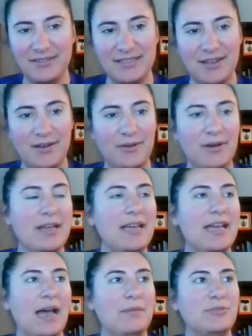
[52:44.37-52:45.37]
So
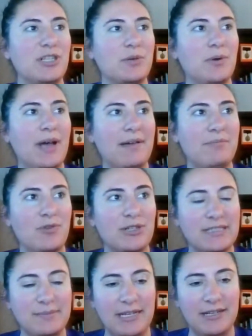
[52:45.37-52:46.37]
I'm sure we'll have more
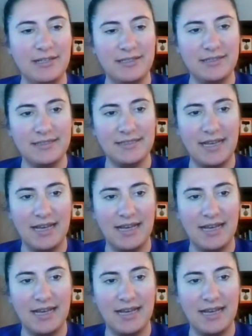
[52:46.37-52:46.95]
speakers